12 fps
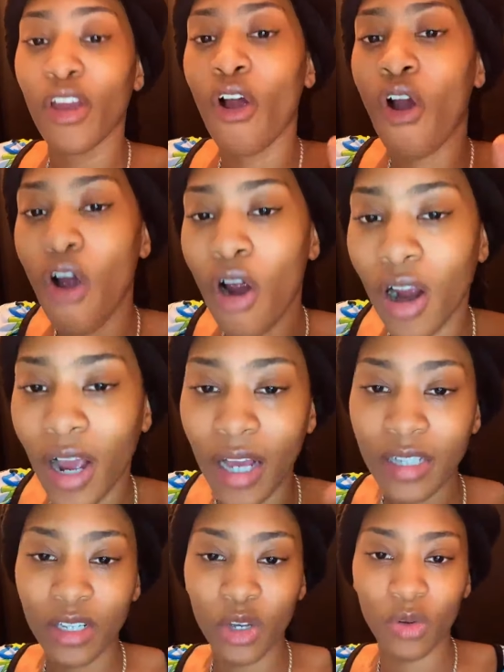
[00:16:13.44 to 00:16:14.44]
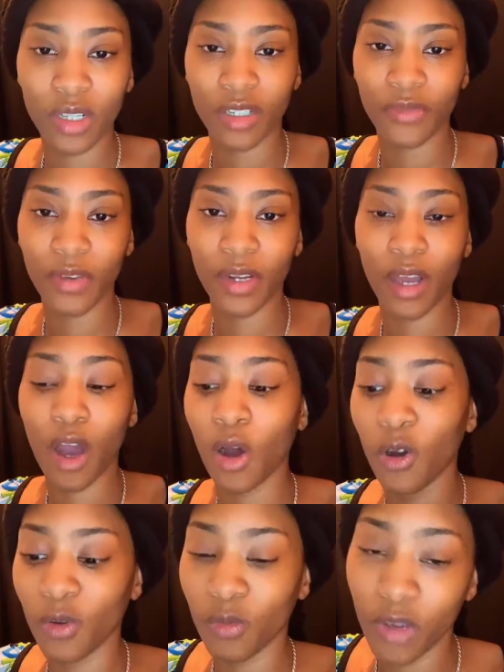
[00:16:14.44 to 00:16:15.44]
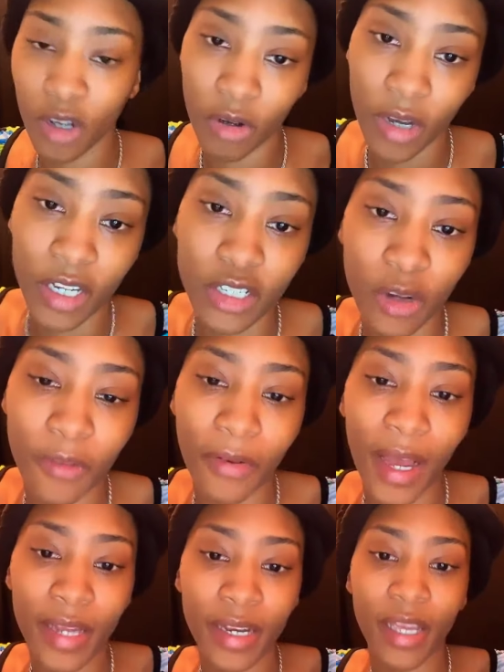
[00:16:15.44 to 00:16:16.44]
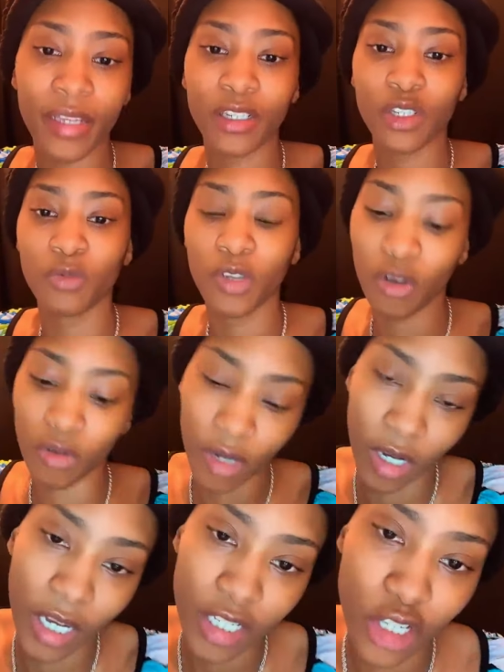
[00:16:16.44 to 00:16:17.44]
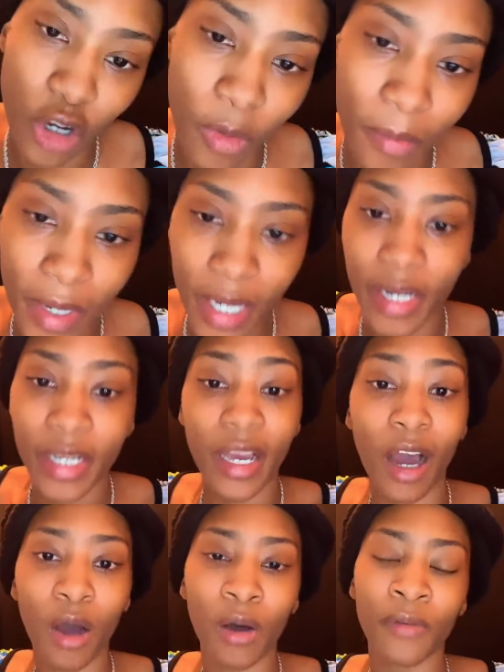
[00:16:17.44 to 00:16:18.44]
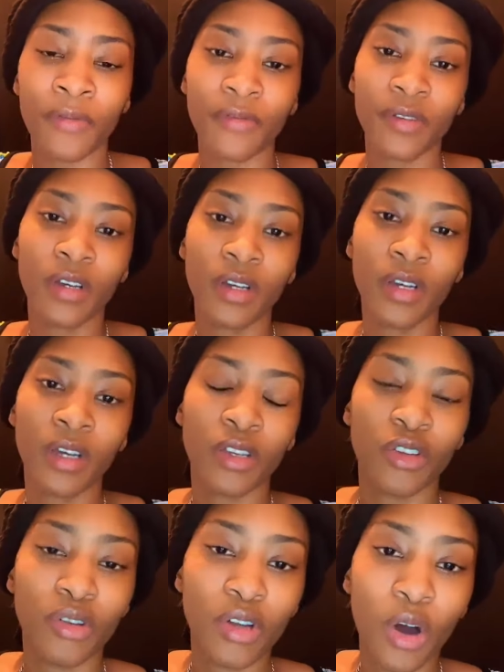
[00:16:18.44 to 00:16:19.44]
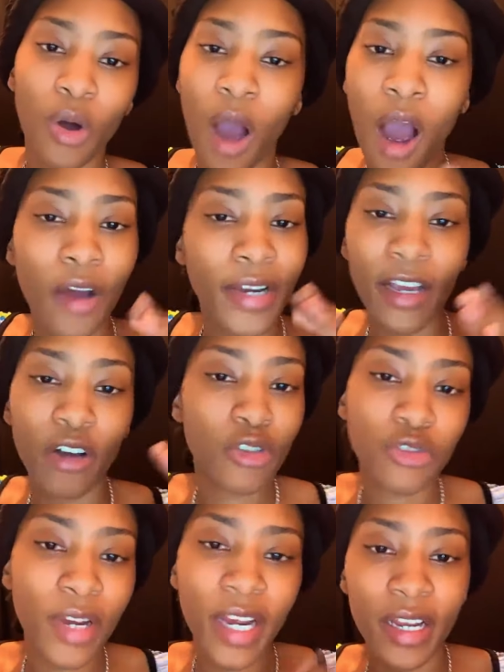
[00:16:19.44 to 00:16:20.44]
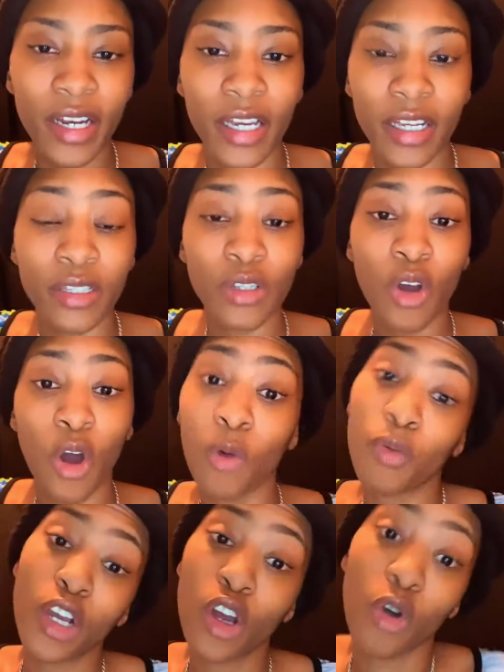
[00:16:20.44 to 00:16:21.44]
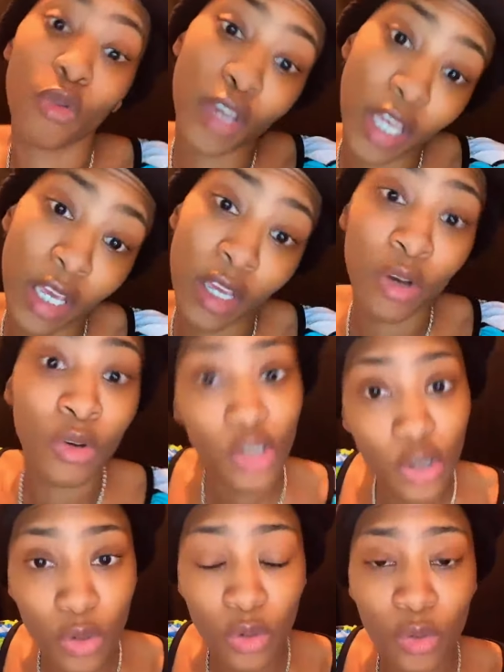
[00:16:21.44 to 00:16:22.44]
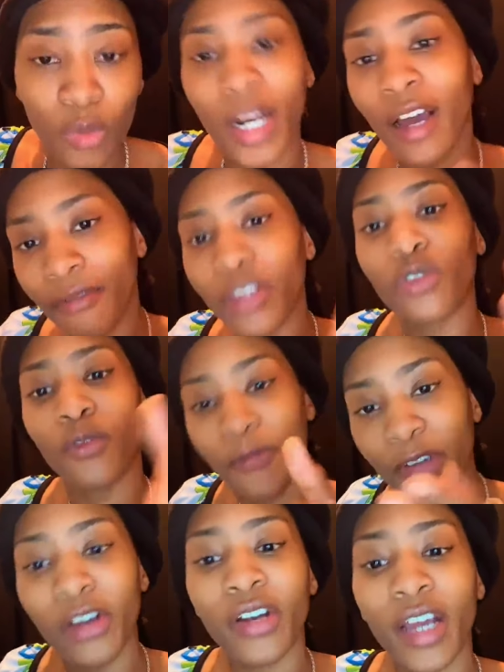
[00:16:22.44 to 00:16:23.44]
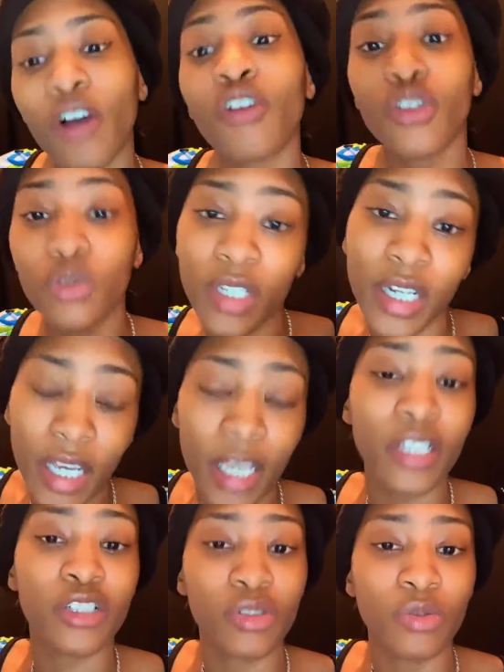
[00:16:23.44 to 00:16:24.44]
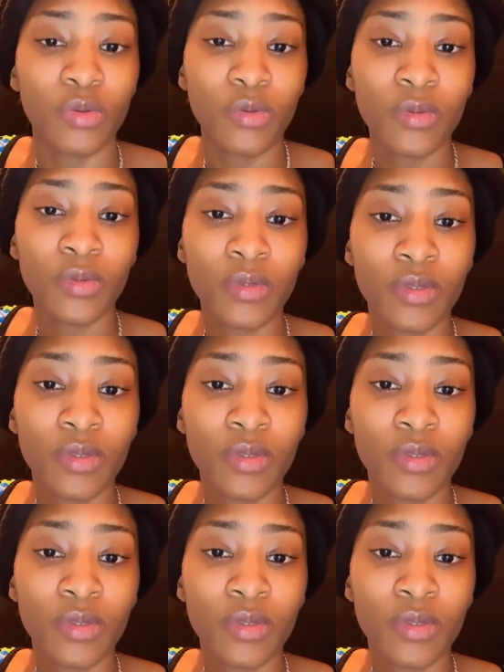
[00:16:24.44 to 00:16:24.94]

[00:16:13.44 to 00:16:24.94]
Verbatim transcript: There are consequences for that. Oh, we're going to cut your finances. We're going to cut your money off. You know, oh, uh, they're going to threaten us. Or we're going to kill you. Whatever you fear, they're going to use it against you.